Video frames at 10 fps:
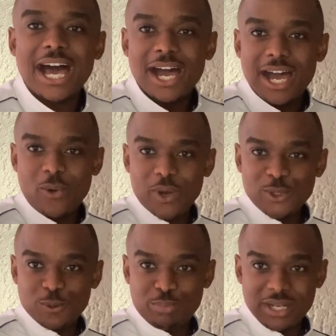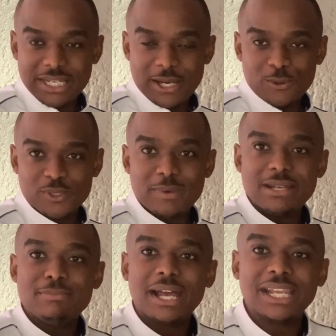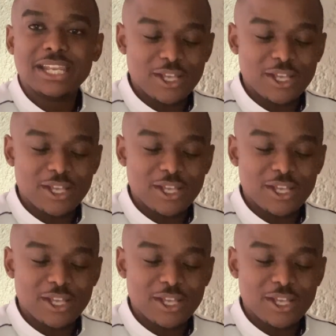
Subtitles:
I want to bring down usibanibani